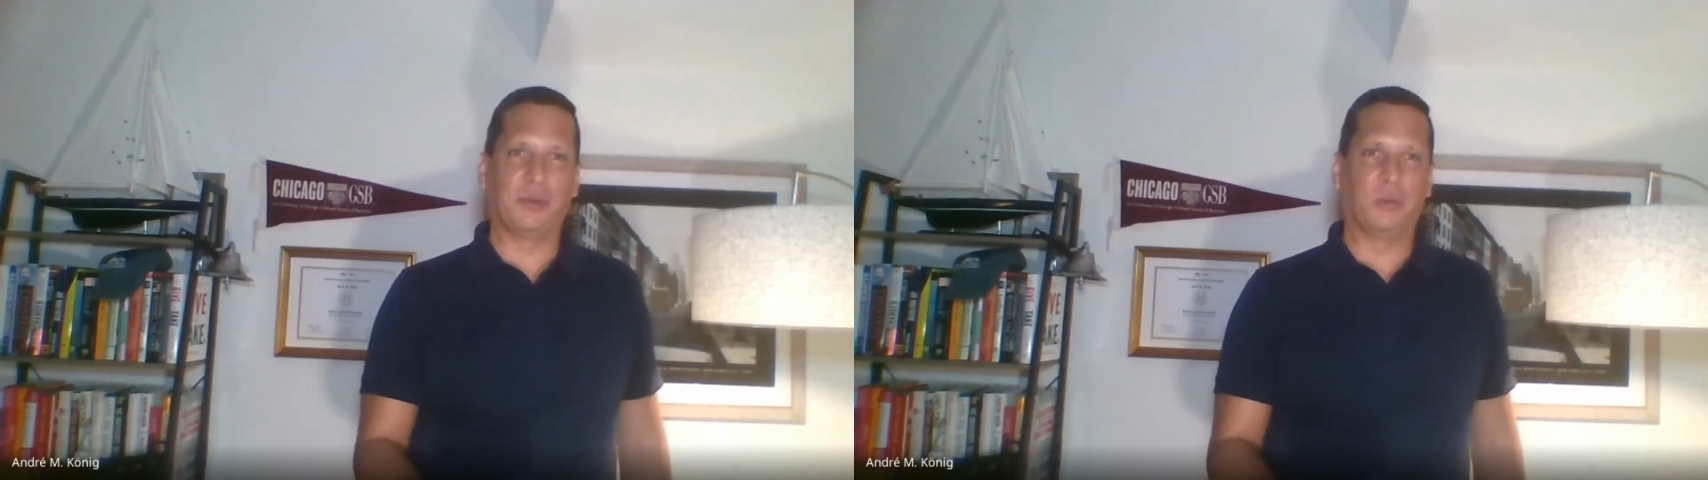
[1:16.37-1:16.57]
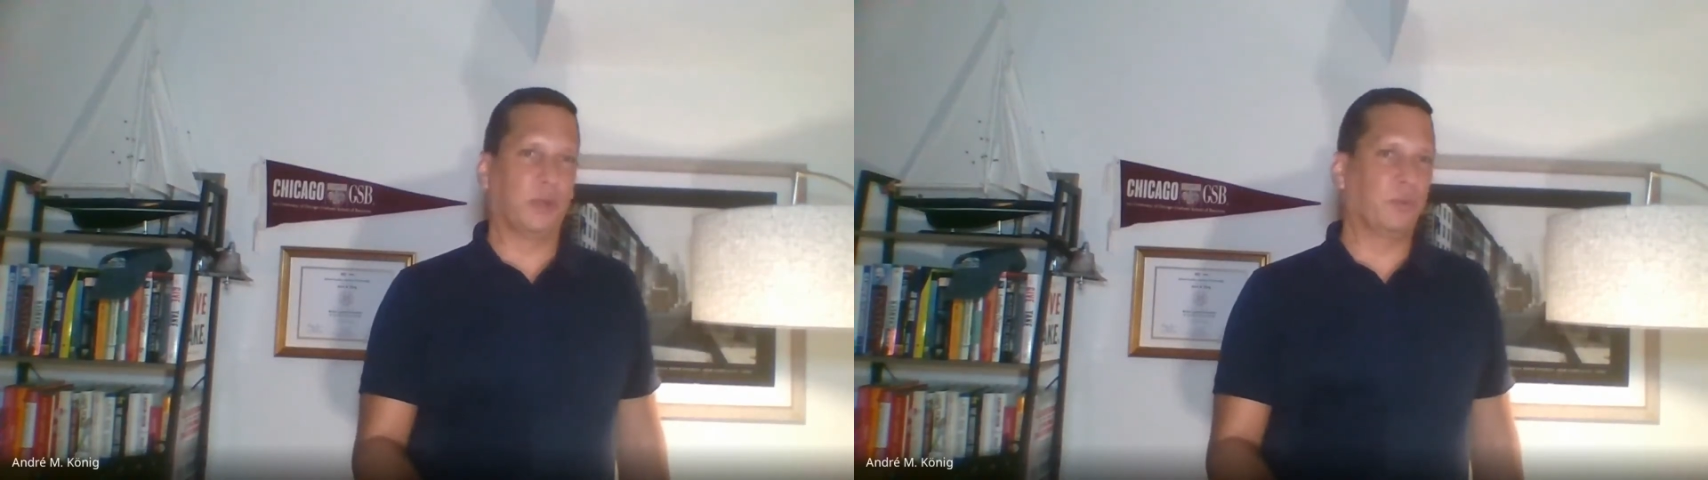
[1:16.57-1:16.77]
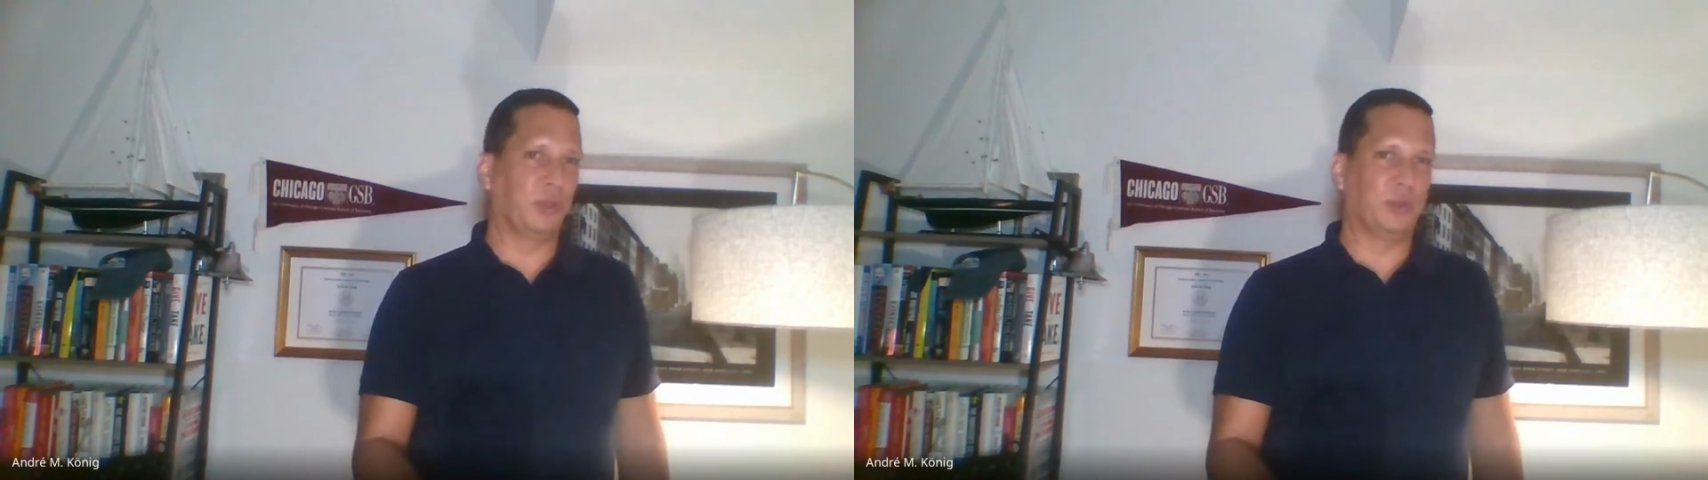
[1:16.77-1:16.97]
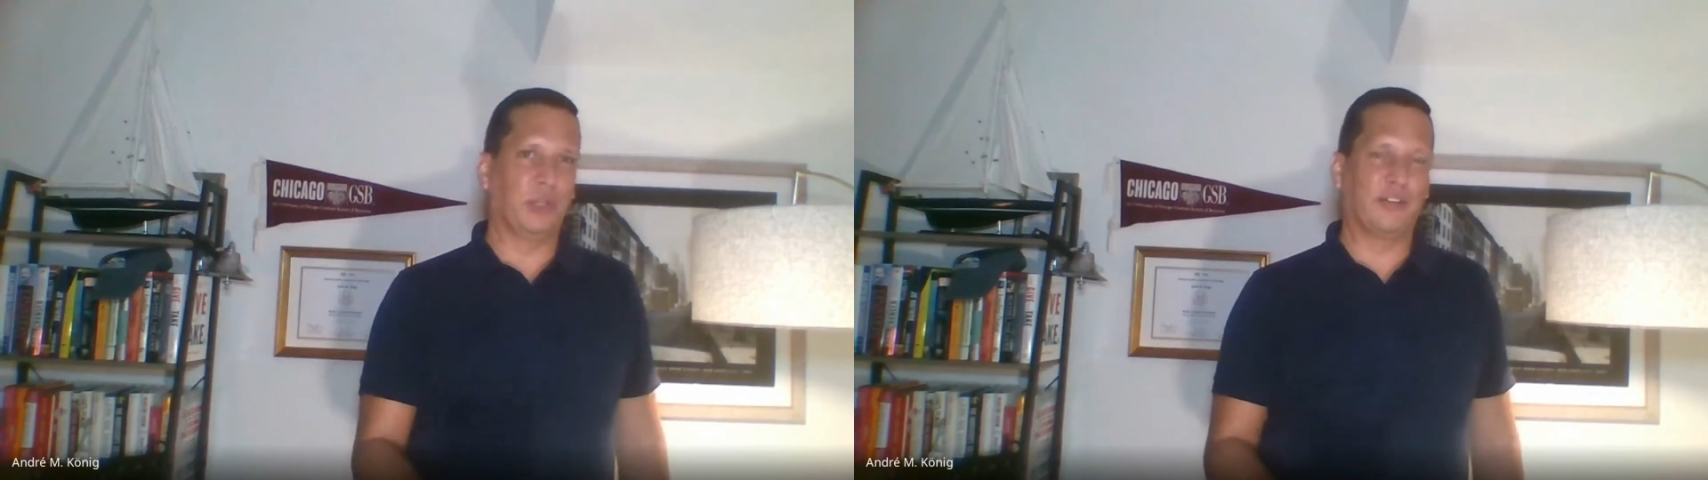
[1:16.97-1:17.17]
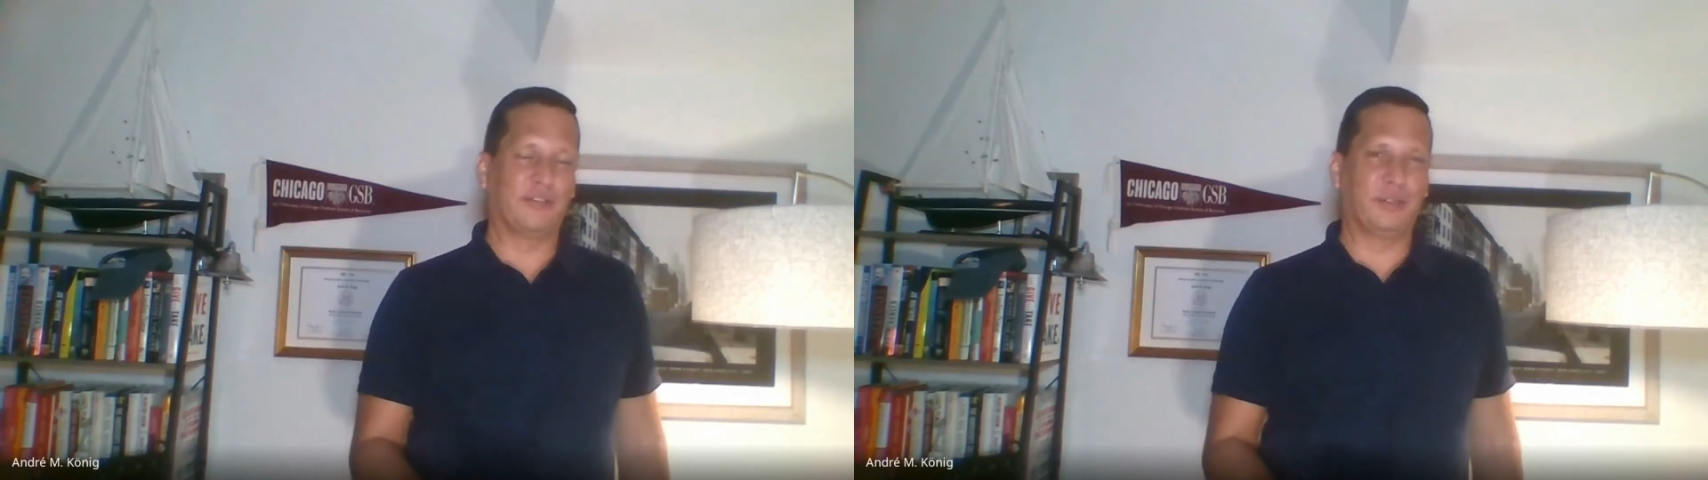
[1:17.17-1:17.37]
what would you
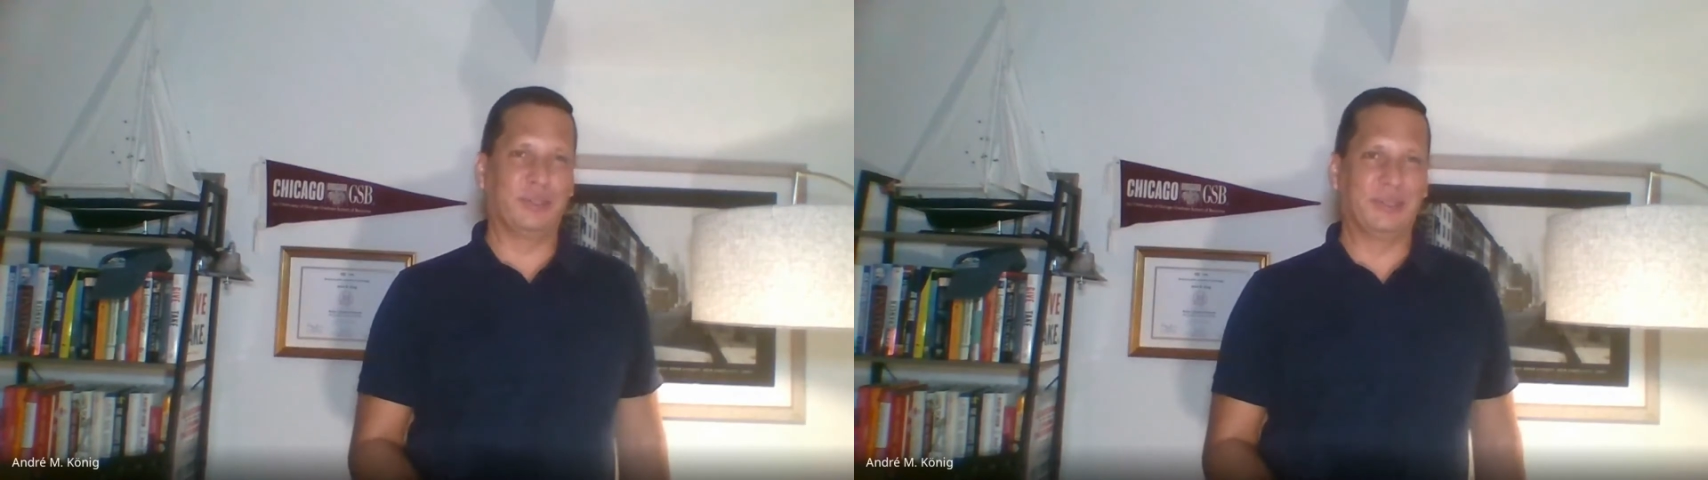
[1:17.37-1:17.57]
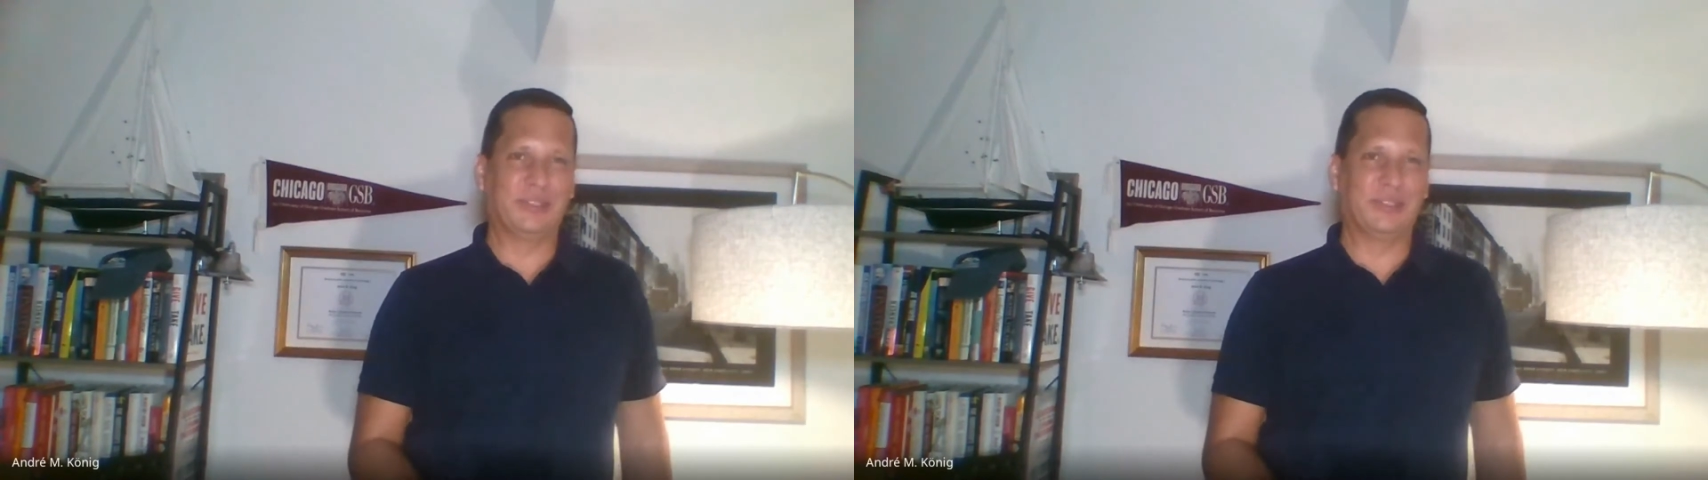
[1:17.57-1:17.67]
love to do?